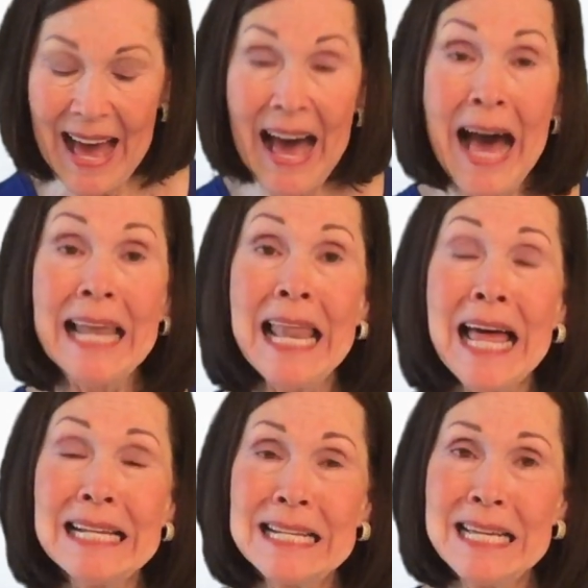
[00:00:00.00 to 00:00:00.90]
I
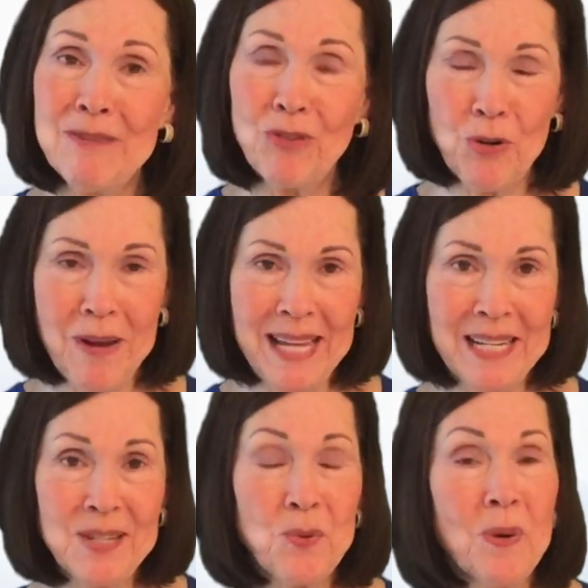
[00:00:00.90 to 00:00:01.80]
like to give
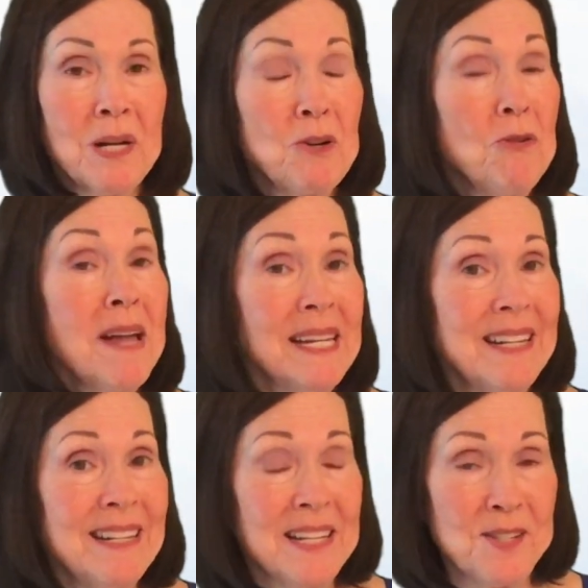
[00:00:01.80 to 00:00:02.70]
credit where
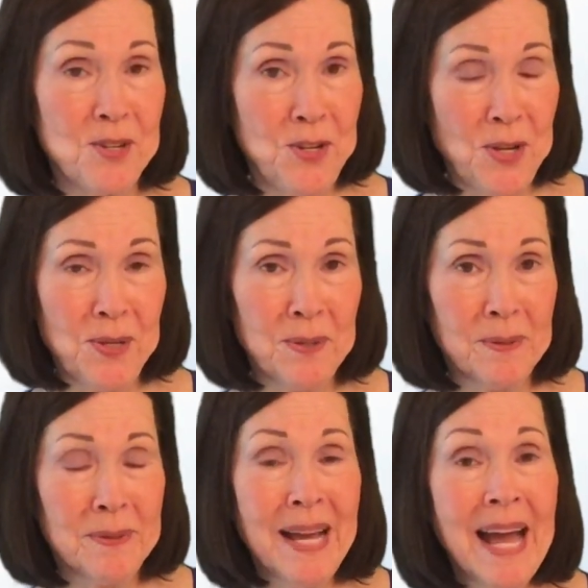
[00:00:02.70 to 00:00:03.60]
credit is
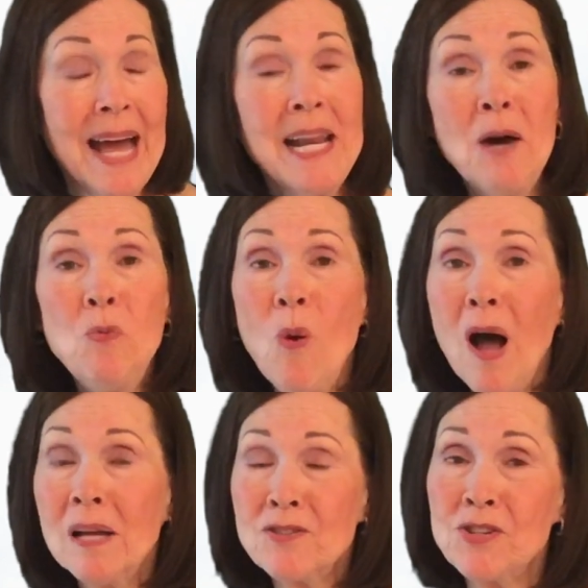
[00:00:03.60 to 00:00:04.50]
due, and I
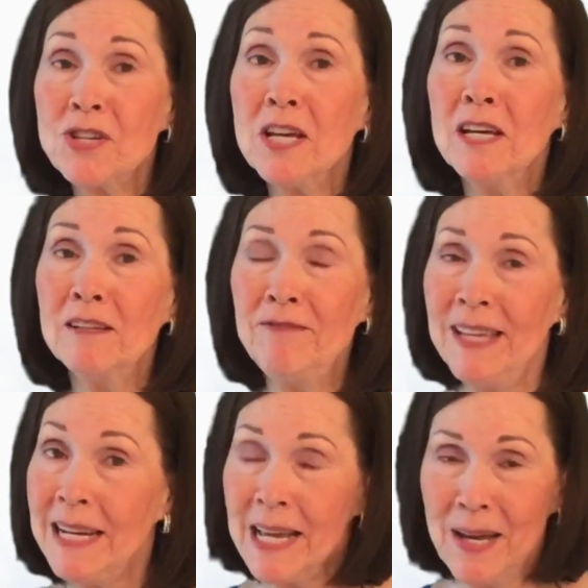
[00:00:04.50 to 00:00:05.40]
watched a
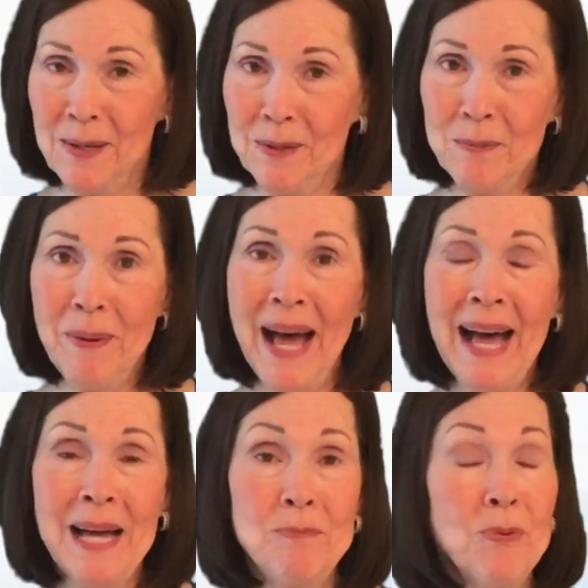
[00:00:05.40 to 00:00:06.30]
video
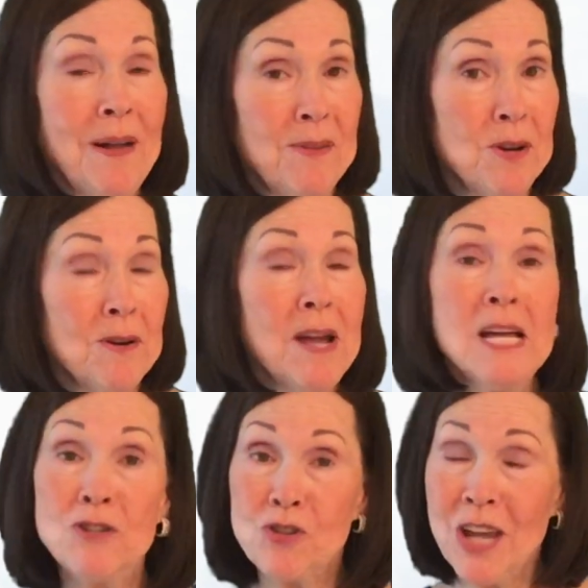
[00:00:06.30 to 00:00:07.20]
by Brother
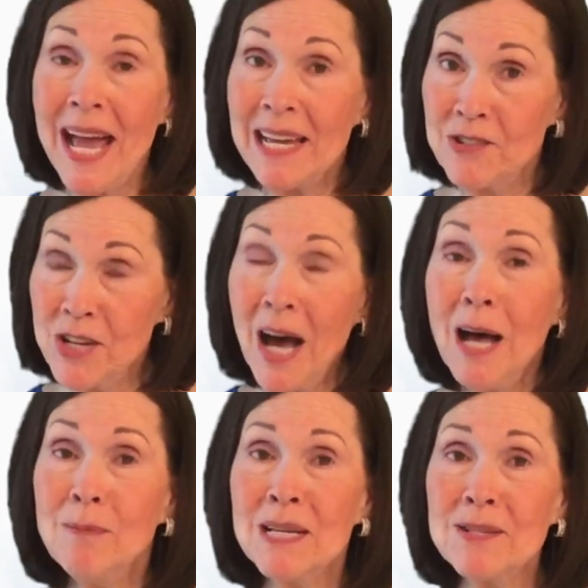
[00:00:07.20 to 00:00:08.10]
Chad
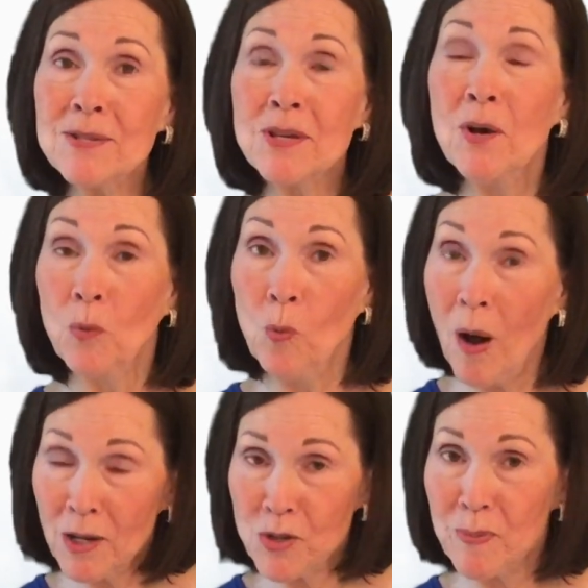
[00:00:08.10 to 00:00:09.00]
Thomas,
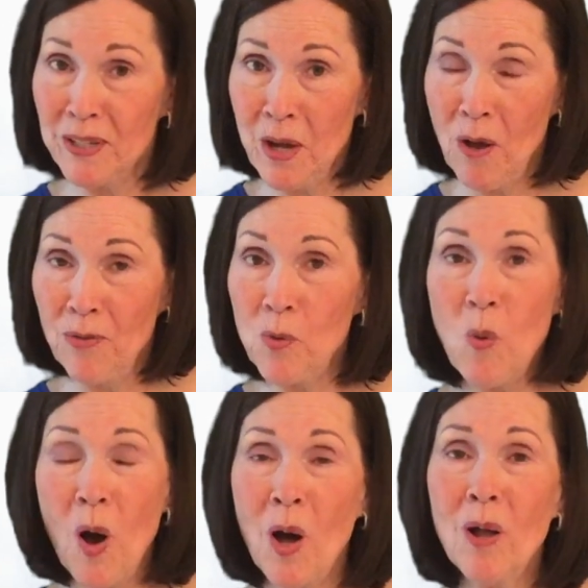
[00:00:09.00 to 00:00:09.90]
Watchman on the
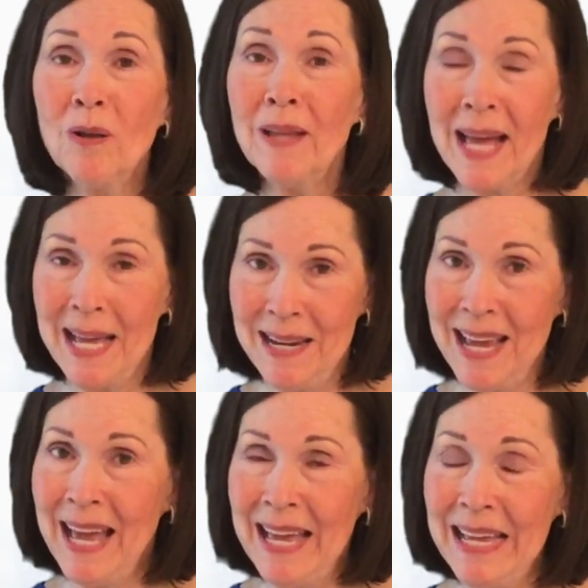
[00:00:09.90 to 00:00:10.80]
Wall
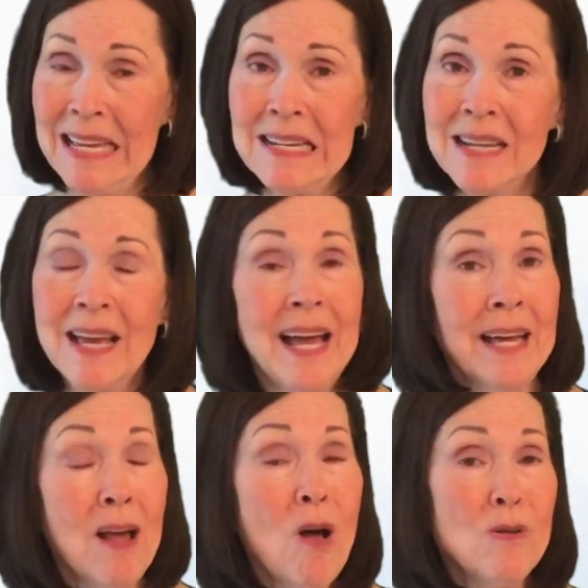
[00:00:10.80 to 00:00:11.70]
88,
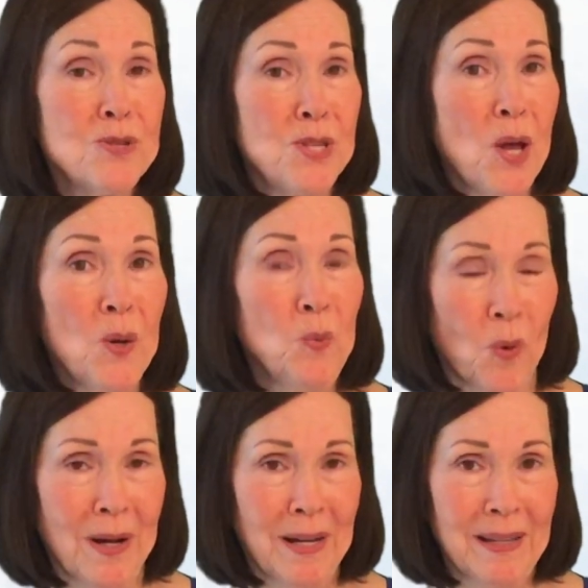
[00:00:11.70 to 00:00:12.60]
and also
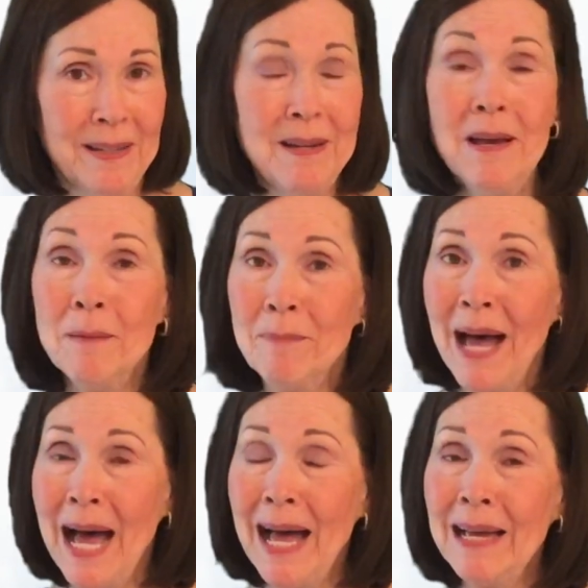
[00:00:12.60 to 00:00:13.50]
one
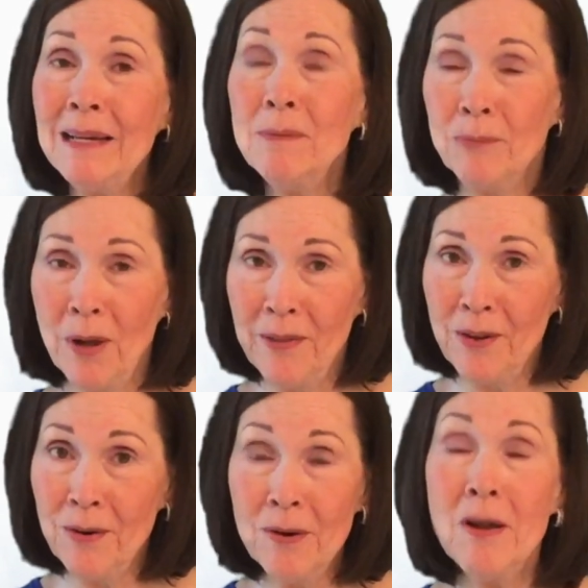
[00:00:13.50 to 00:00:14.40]
by
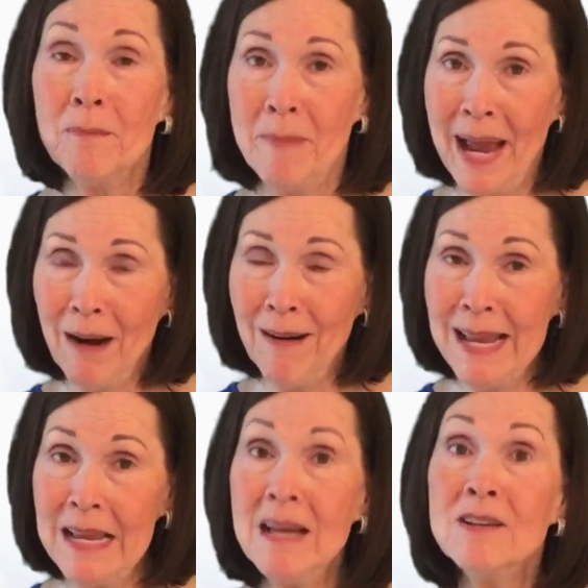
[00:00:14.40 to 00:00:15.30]
Brother
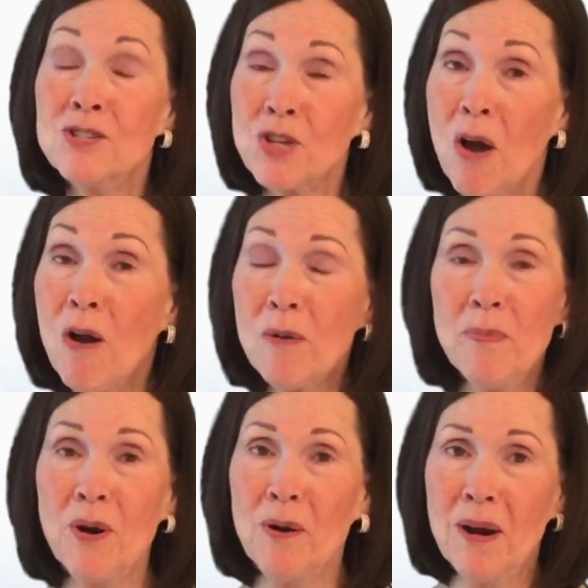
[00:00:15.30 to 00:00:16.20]
Barry
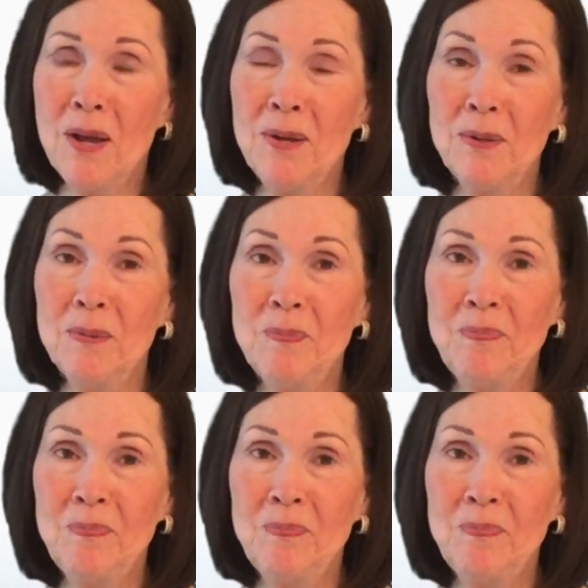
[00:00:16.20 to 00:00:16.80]
Scarborough.